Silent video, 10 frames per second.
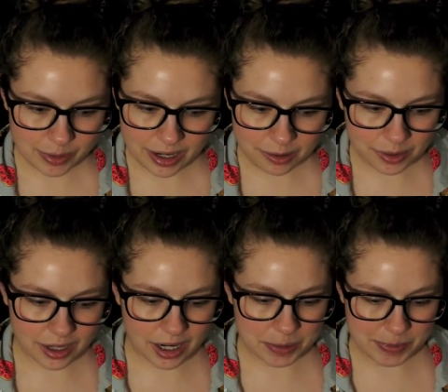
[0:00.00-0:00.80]
anyone
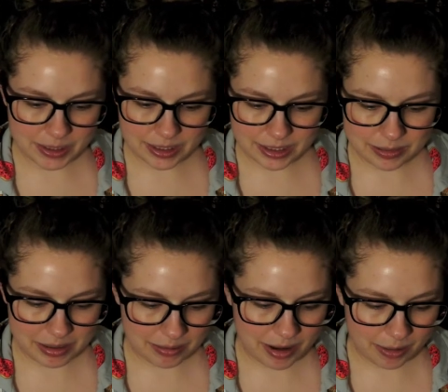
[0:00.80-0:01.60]
comments to me
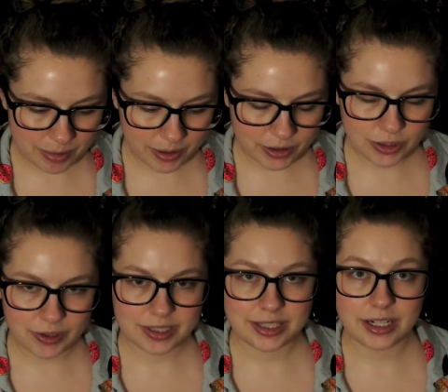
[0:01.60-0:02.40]
about Paula's
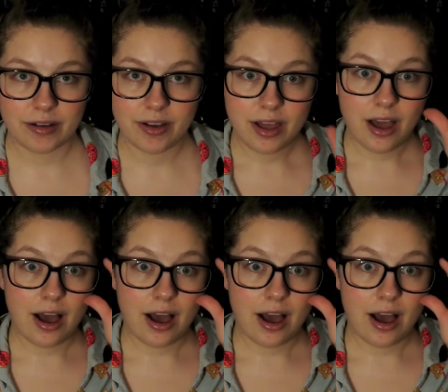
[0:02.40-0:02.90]
Choice stuff,